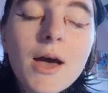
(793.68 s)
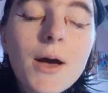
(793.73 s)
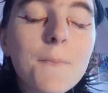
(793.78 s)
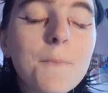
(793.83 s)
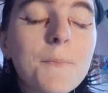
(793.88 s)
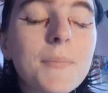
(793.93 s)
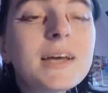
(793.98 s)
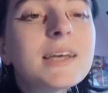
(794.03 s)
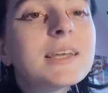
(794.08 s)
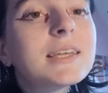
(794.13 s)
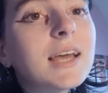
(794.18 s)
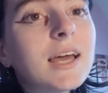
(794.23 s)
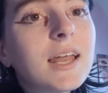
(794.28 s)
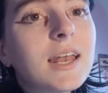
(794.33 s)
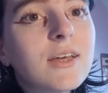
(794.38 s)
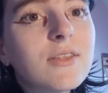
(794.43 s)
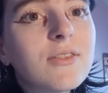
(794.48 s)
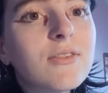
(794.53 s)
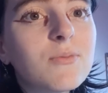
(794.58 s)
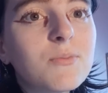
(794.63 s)
but yeah,
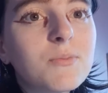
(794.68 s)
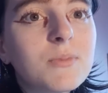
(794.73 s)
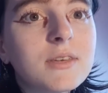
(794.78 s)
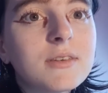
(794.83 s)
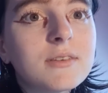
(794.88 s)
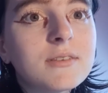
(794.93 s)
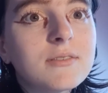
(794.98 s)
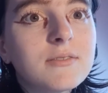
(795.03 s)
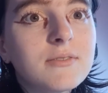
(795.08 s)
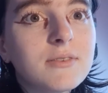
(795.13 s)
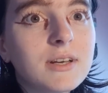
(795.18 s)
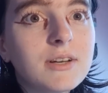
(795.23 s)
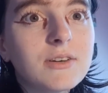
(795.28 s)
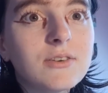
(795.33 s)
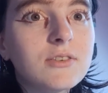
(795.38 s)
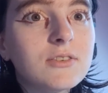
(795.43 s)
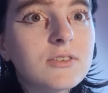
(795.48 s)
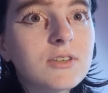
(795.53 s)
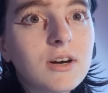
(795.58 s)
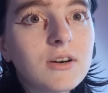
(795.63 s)
that's because we
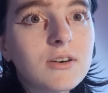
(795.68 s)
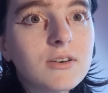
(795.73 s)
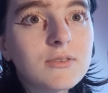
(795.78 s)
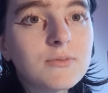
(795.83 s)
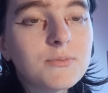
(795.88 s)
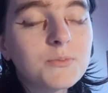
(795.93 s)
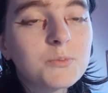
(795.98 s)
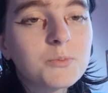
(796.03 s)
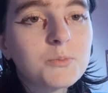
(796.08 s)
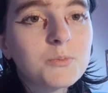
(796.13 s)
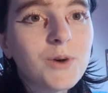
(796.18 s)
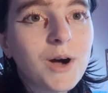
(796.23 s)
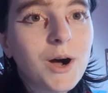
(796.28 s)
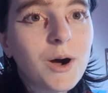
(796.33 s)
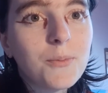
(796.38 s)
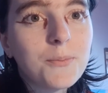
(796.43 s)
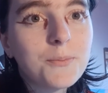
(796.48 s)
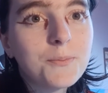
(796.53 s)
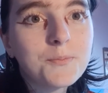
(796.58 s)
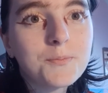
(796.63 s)
couldn't talk
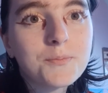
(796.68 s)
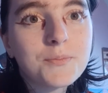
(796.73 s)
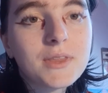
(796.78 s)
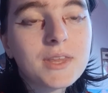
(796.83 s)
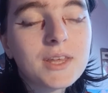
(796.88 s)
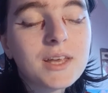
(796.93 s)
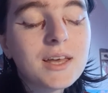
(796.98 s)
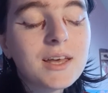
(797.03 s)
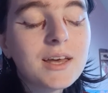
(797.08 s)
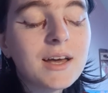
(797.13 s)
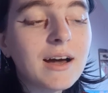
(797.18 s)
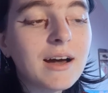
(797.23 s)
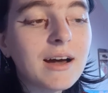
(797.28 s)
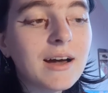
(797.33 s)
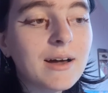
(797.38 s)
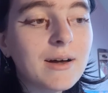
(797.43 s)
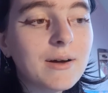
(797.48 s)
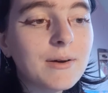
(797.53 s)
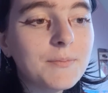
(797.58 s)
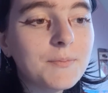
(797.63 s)
well.
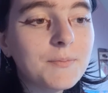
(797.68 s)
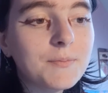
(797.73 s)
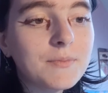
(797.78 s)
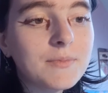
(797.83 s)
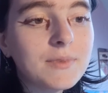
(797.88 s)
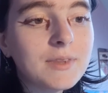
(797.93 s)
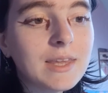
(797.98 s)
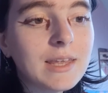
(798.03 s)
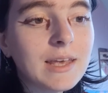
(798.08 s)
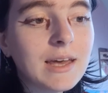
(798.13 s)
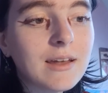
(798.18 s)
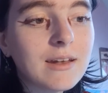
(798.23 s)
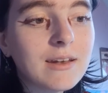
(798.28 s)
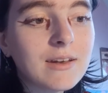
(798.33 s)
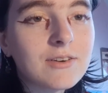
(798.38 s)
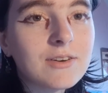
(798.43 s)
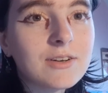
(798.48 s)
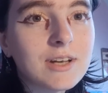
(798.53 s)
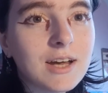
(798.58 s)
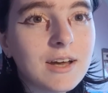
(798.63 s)
And
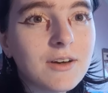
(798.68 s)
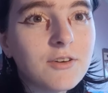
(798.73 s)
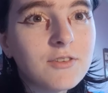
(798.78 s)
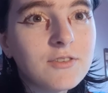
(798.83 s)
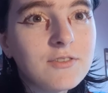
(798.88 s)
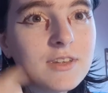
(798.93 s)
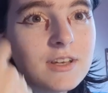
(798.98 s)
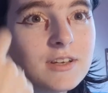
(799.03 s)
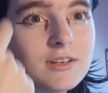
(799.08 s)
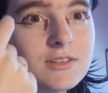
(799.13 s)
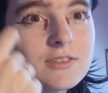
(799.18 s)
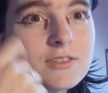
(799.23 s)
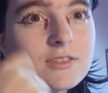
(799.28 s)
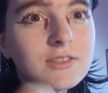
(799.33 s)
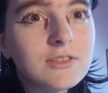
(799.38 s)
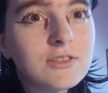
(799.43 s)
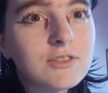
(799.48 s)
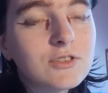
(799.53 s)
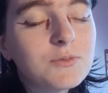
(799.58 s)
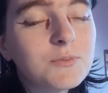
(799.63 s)
our dad sent us
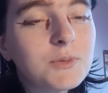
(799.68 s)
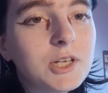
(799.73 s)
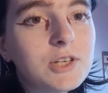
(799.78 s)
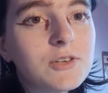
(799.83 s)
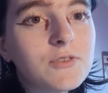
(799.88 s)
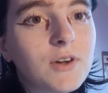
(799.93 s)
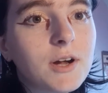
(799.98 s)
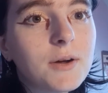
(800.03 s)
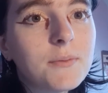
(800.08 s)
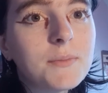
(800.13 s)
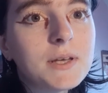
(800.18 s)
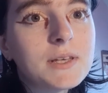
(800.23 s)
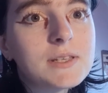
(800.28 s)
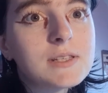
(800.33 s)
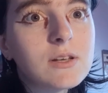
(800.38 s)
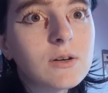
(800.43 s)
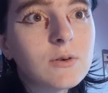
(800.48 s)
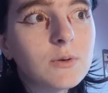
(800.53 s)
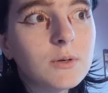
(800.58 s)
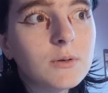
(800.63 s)
to a speech therapist
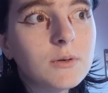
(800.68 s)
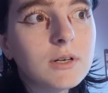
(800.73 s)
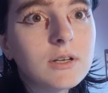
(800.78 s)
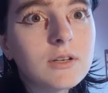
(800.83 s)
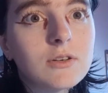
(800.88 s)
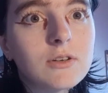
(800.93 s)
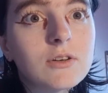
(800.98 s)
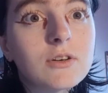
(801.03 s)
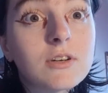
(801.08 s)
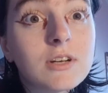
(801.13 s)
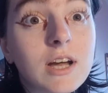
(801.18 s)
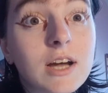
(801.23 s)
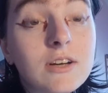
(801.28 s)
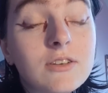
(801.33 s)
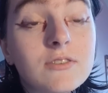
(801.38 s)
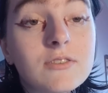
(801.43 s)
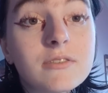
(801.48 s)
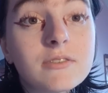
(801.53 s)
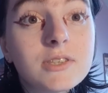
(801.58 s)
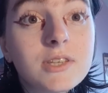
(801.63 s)
so we would learn how
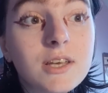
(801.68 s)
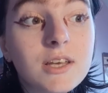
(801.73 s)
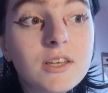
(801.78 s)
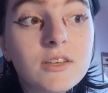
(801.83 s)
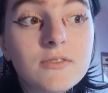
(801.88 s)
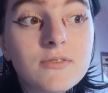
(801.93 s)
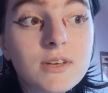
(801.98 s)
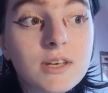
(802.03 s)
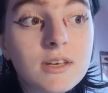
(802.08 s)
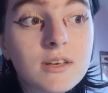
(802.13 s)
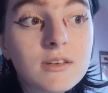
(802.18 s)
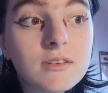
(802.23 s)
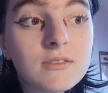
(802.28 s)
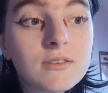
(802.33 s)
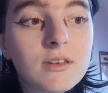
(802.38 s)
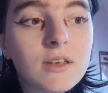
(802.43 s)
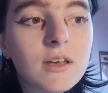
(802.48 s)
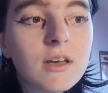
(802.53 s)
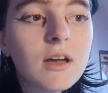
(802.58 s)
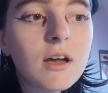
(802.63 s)
to say things.
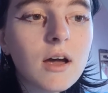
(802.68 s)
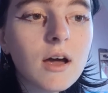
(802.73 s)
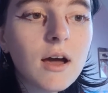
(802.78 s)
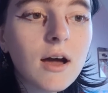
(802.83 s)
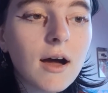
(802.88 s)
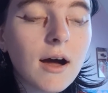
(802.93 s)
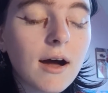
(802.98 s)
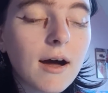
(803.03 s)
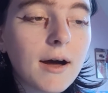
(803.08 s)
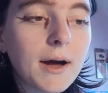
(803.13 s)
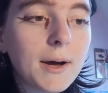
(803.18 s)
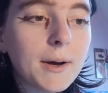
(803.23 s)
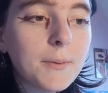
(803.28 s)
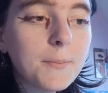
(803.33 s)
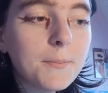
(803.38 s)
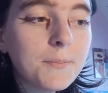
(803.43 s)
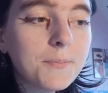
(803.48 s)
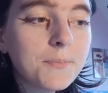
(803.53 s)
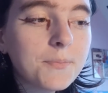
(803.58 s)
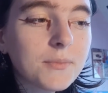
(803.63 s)

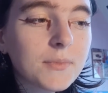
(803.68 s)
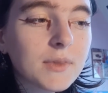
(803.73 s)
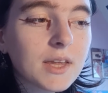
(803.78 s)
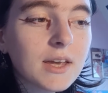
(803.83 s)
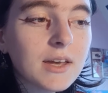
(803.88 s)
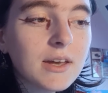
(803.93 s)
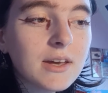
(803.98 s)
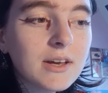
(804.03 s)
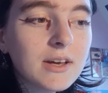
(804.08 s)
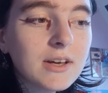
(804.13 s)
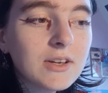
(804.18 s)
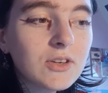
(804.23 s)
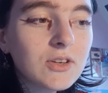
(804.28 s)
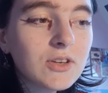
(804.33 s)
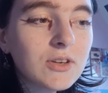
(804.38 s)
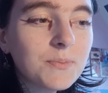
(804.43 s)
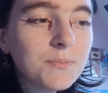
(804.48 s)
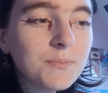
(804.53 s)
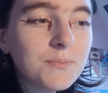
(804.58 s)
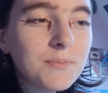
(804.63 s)

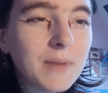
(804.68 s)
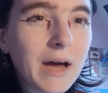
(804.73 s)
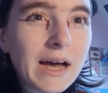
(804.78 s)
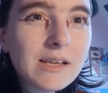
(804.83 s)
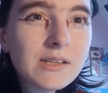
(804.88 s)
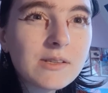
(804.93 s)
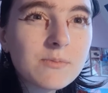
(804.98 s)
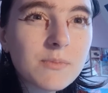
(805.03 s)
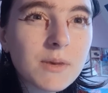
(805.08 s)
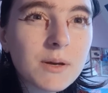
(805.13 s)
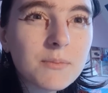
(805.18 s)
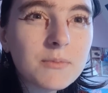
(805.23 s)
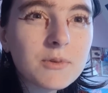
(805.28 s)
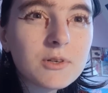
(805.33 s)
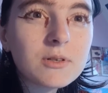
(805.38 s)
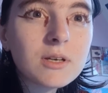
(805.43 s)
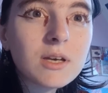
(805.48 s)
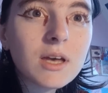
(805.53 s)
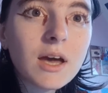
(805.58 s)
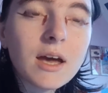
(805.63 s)
The best
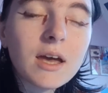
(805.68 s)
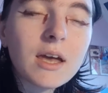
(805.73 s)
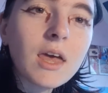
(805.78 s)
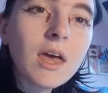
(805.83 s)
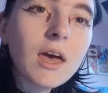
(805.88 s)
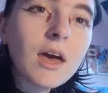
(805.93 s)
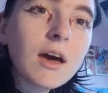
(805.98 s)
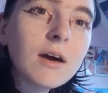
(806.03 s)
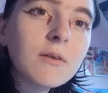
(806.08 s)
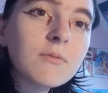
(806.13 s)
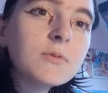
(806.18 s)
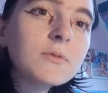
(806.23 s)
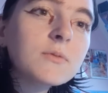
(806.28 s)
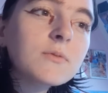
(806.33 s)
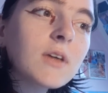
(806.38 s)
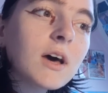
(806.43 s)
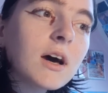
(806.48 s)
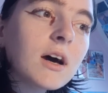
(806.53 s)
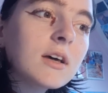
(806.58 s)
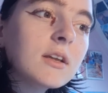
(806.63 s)
memory I have of
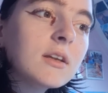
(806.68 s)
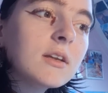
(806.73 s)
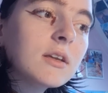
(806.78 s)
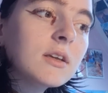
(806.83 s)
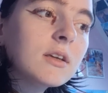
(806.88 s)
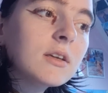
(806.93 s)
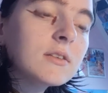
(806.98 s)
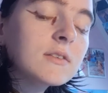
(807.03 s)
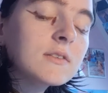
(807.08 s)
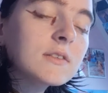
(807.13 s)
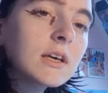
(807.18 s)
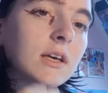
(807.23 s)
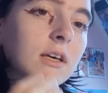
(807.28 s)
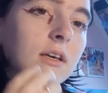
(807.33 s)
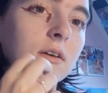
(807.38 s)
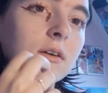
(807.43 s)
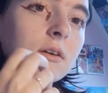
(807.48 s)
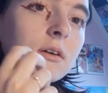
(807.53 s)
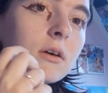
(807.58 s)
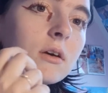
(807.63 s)
that is
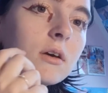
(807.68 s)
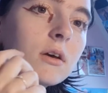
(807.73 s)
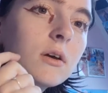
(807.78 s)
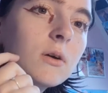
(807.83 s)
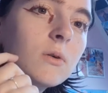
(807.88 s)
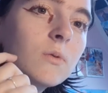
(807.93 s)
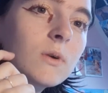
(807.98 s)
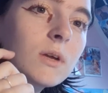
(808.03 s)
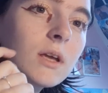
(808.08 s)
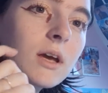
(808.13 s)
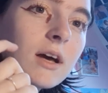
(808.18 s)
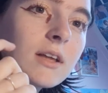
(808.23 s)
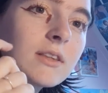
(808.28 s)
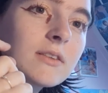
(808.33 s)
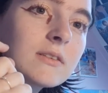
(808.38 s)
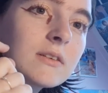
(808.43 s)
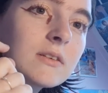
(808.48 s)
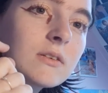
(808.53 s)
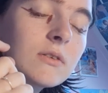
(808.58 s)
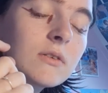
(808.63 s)
like we had
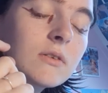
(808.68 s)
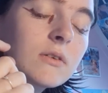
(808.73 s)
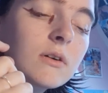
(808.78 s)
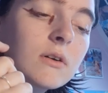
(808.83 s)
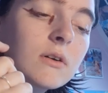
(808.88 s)
a